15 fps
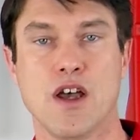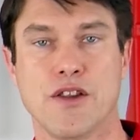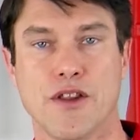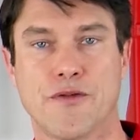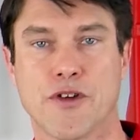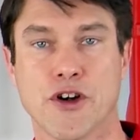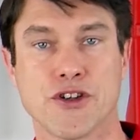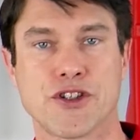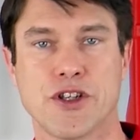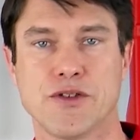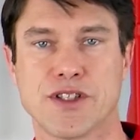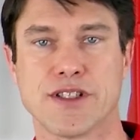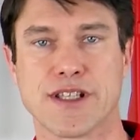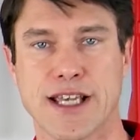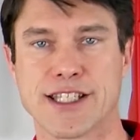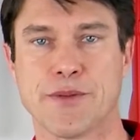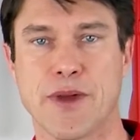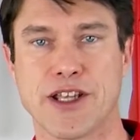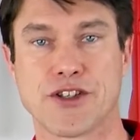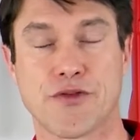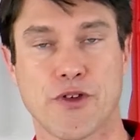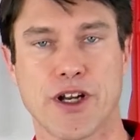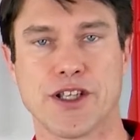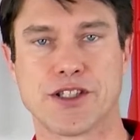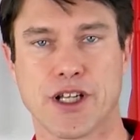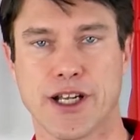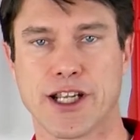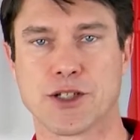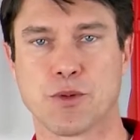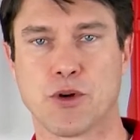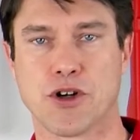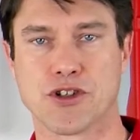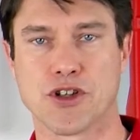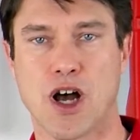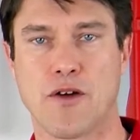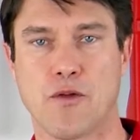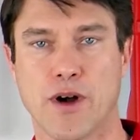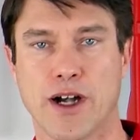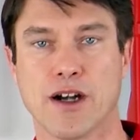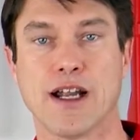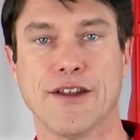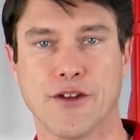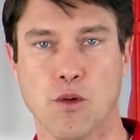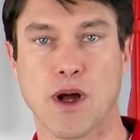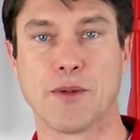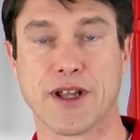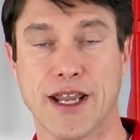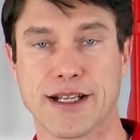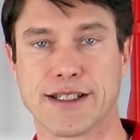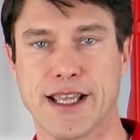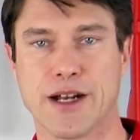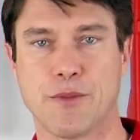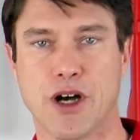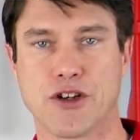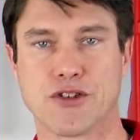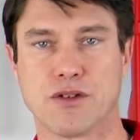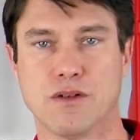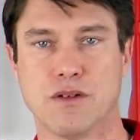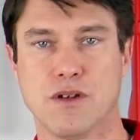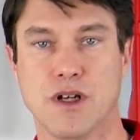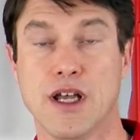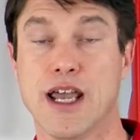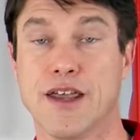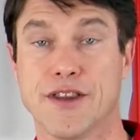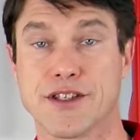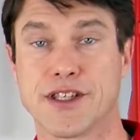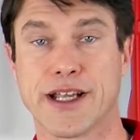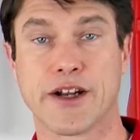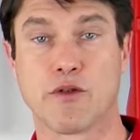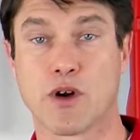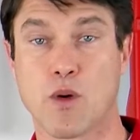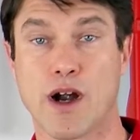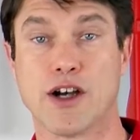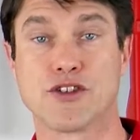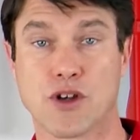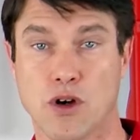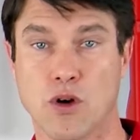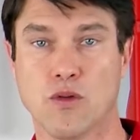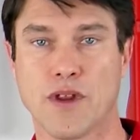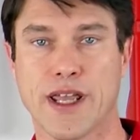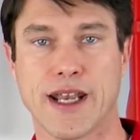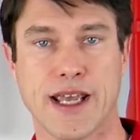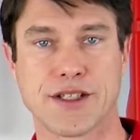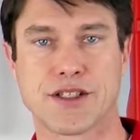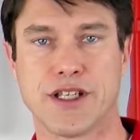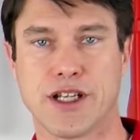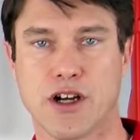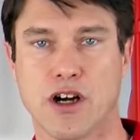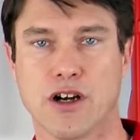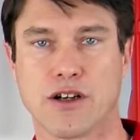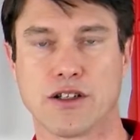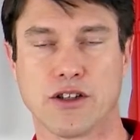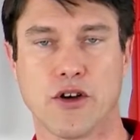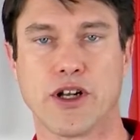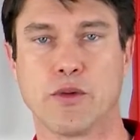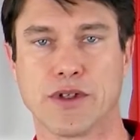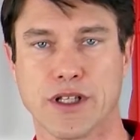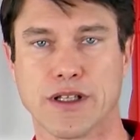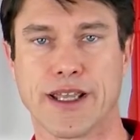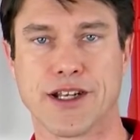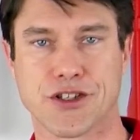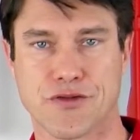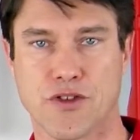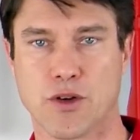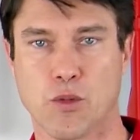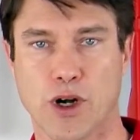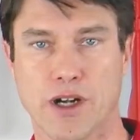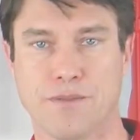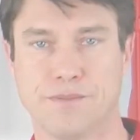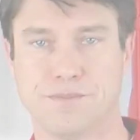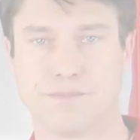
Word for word: The first uses SMA's free Sunny Explorer software and the WebConnect data module, and the second requires only an SD card loaded with the latest firmware.